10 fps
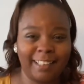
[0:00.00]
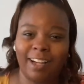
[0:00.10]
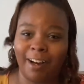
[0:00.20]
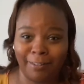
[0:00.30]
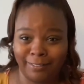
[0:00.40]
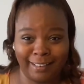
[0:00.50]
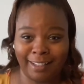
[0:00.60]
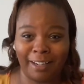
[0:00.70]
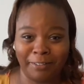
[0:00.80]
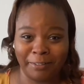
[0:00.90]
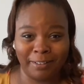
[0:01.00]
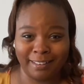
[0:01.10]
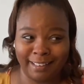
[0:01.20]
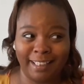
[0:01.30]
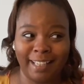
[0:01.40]
That's all. That's all I really
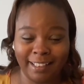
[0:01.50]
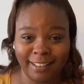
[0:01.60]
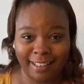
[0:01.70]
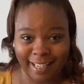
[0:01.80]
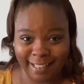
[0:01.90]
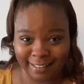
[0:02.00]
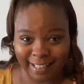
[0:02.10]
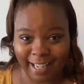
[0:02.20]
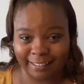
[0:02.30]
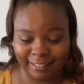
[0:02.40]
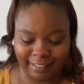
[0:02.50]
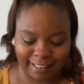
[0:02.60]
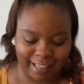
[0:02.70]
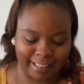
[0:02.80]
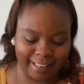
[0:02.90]
wanted to say. They look exactly
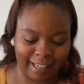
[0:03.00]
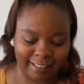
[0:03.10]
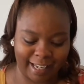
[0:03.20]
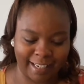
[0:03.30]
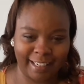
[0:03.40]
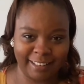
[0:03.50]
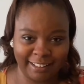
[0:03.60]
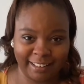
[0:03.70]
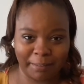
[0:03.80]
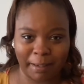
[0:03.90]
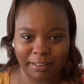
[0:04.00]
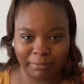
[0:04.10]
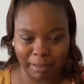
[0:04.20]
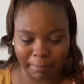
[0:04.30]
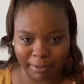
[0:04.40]
alike, alike, and she seemed like a
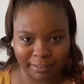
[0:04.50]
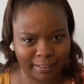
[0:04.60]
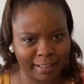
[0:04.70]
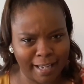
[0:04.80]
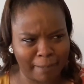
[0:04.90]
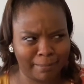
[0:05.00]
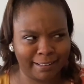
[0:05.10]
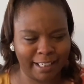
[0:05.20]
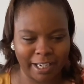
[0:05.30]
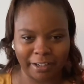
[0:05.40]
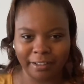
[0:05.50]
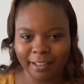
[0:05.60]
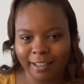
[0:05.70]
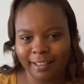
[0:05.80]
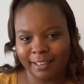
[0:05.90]
sweet person. Her name is Dear.
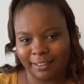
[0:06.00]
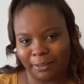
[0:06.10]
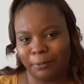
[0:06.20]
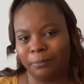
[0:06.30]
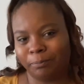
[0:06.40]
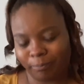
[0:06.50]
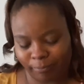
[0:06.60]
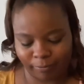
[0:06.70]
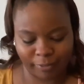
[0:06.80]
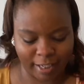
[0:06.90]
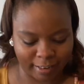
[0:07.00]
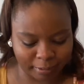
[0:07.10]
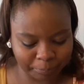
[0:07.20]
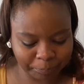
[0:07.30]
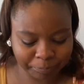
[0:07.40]
So,
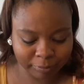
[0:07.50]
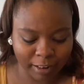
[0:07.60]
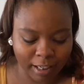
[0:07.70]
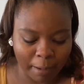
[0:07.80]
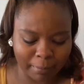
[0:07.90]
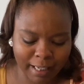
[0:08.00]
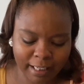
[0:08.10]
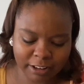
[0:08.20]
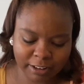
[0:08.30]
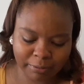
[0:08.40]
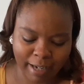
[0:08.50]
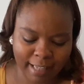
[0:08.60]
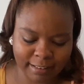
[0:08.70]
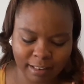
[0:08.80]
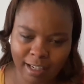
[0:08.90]
yeah. Malaysia
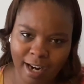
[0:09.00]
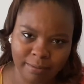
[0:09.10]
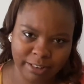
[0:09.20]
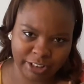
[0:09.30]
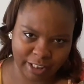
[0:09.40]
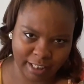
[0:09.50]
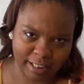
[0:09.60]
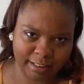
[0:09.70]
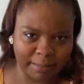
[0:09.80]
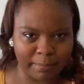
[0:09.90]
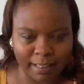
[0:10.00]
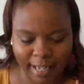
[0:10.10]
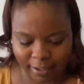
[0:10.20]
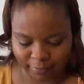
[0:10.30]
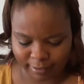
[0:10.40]
rides in the car with Jen to
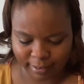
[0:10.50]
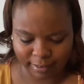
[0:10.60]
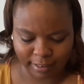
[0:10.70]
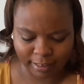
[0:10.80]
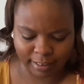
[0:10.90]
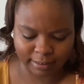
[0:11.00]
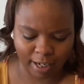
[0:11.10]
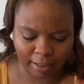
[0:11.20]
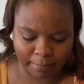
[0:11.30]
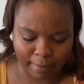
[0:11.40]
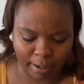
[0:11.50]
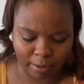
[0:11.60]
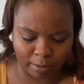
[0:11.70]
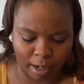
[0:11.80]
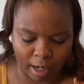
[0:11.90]
meet Evelyn, and they talk about.